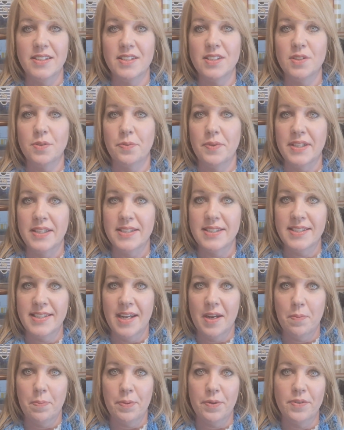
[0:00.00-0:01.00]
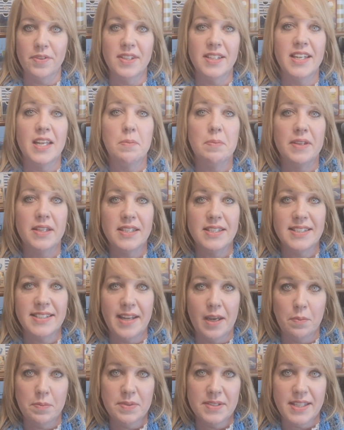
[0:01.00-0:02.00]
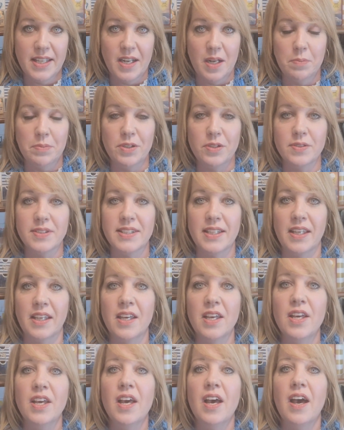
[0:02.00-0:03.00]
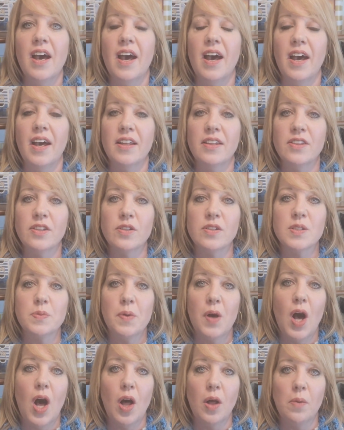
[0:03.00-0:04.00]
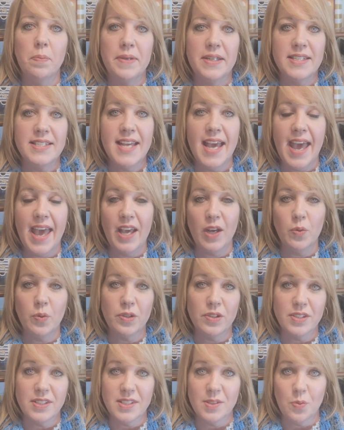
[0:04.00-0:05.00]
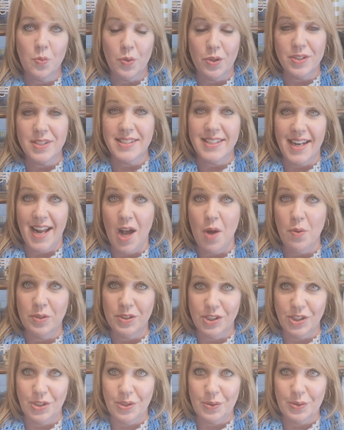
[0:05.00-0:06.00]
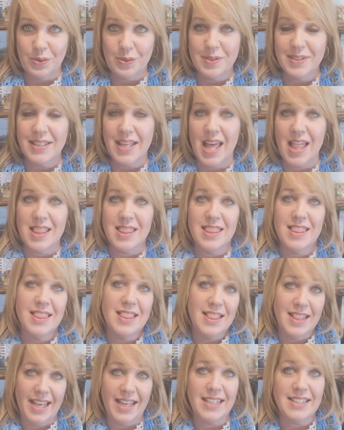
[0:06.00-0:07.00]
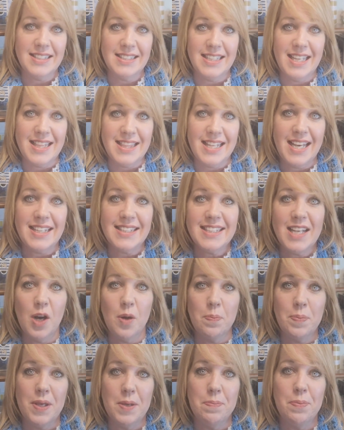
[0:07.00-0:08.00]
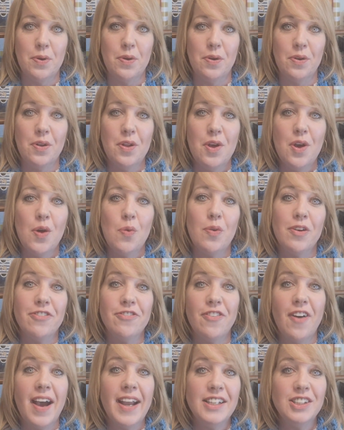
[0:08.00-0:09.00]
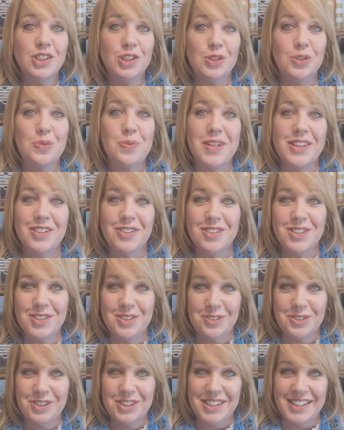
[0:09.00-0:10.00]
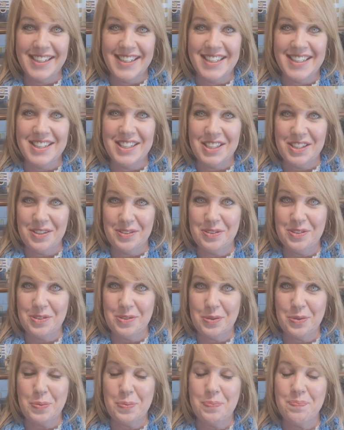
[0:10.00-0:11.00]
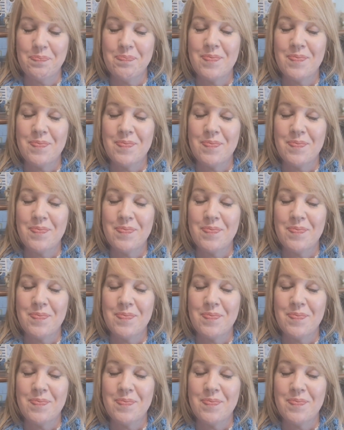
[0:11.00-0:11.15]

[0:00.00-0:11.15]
the Serene stamper, the name of the stamps that I'm using. Those will all be tag words that I will use. And like I said, that's how people will find you when they're searching in the YouTube.